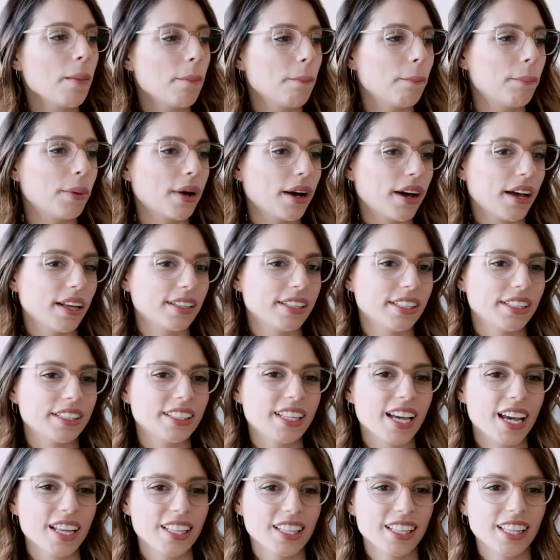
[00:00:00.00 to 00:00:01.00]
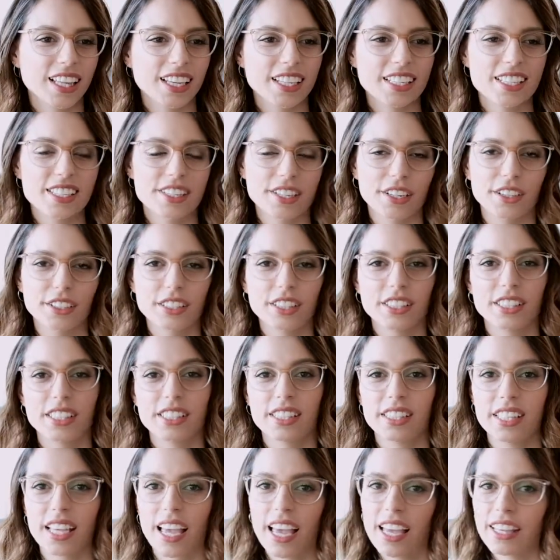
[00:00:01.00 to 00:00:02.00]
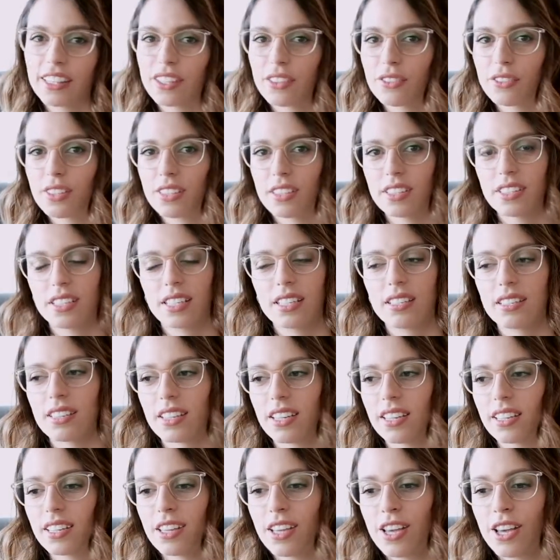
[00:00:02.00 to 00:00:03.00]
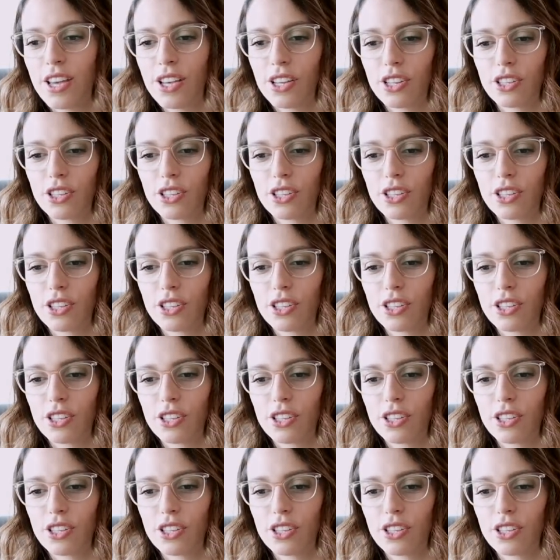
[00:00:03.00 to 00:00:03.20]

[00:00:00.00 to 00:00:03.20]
but it kind of like started in the end of the season.